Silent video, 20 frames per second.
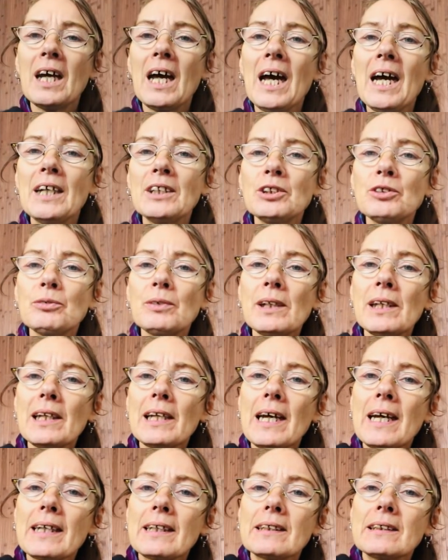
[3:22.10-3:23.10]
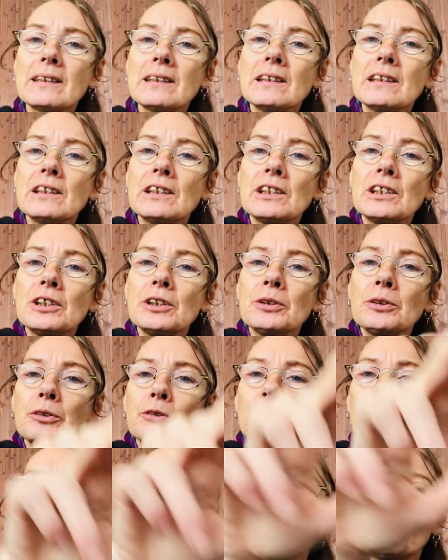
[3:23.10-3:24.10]
and relaxes you
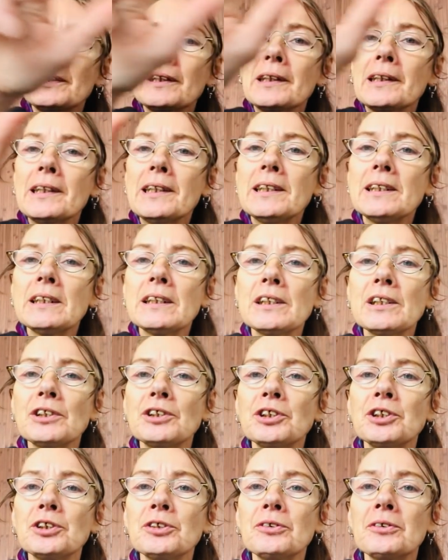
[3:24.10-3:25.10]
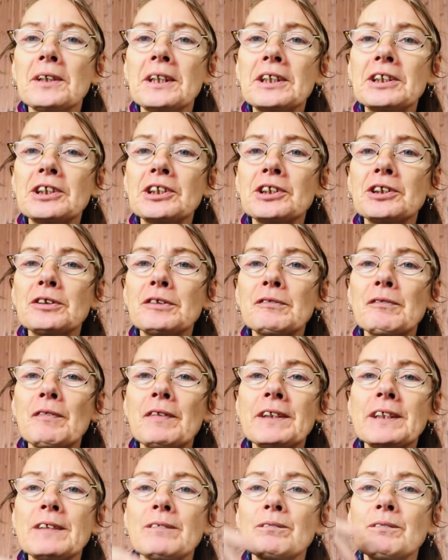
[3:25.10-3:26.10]
for at least the duration of
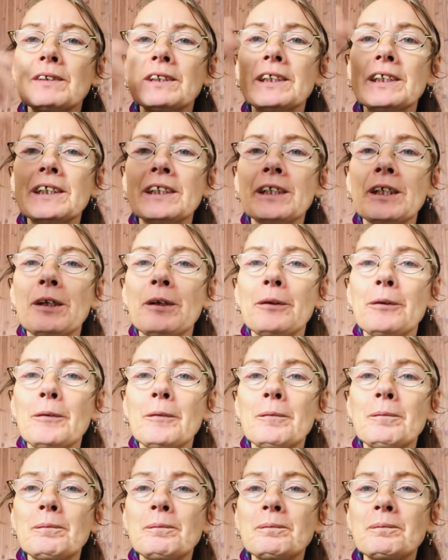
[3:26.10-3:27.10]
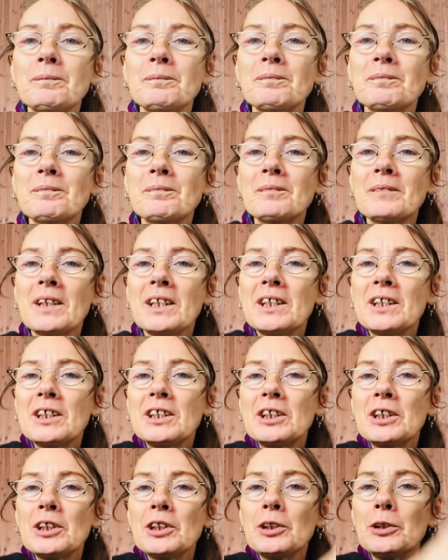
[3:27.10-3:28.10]
this video.
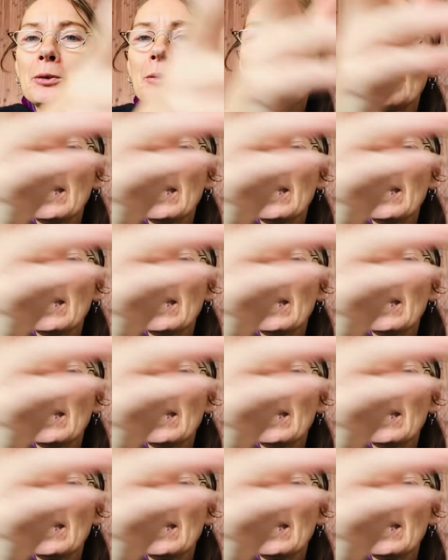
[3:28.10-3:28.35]
You